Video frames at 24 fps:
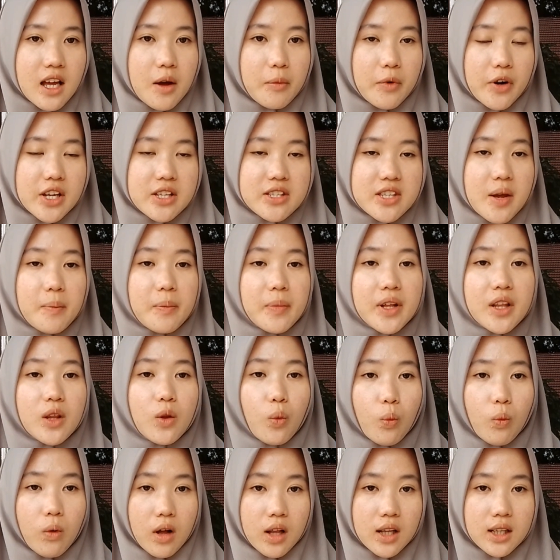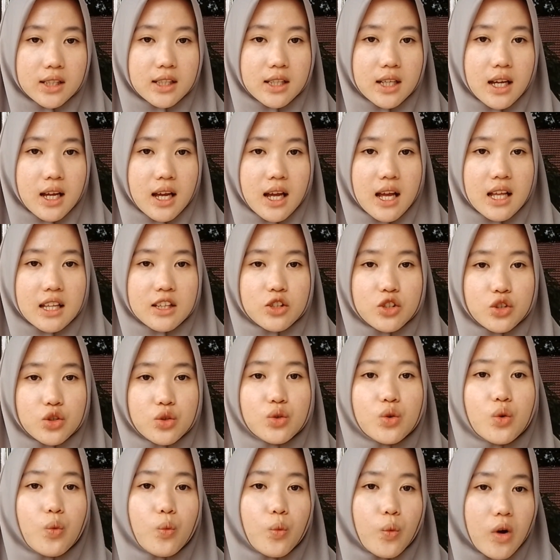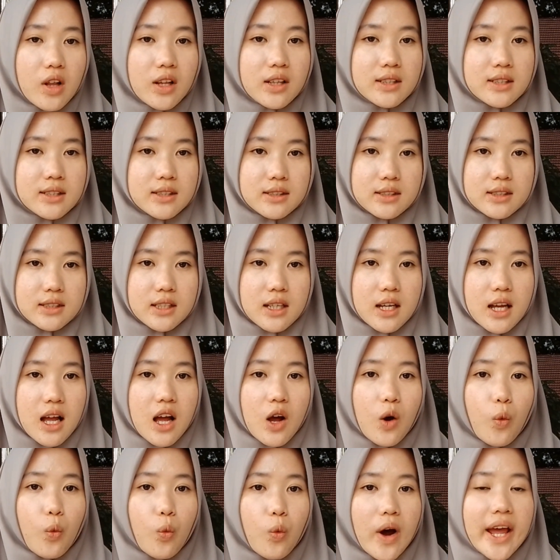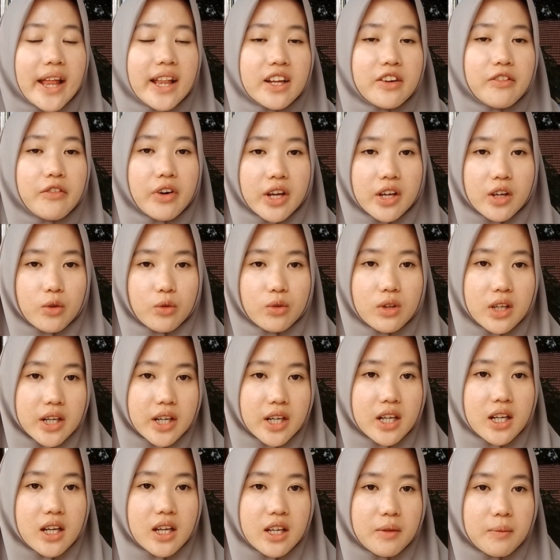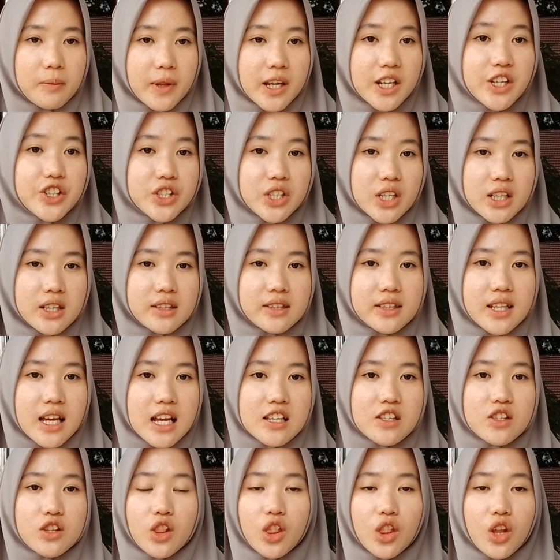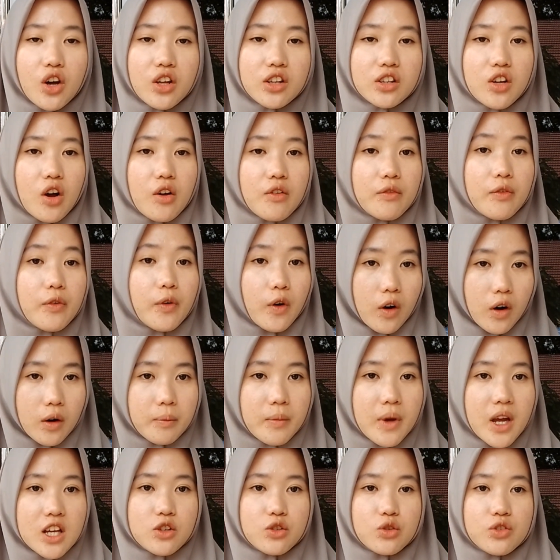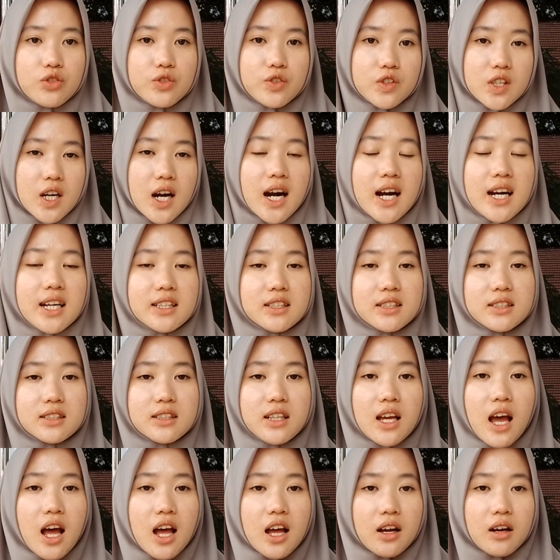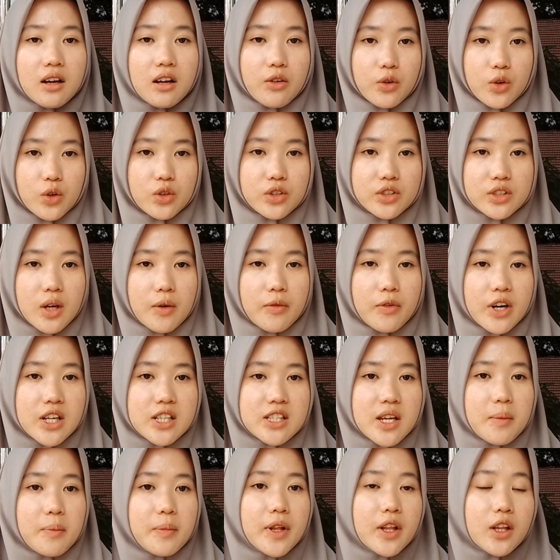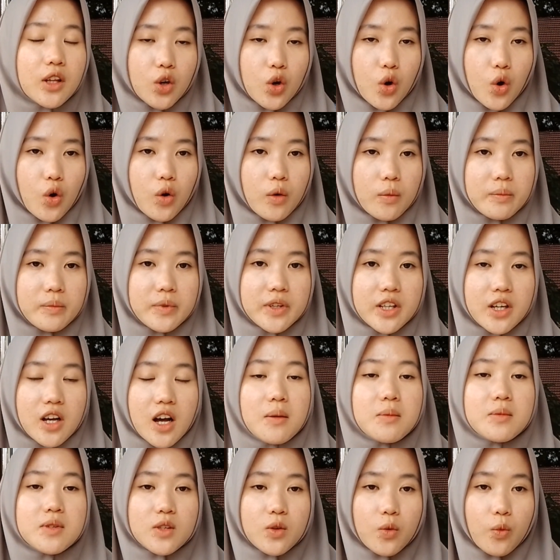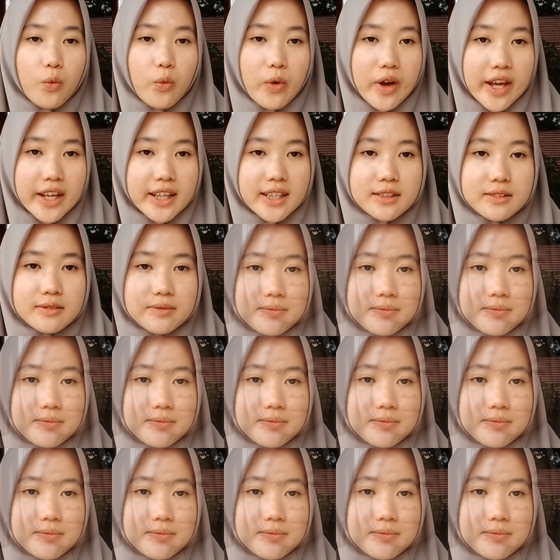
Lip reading: For example, walk to walked. While irregular inflection does not conform to started rules. For example, go becomes went.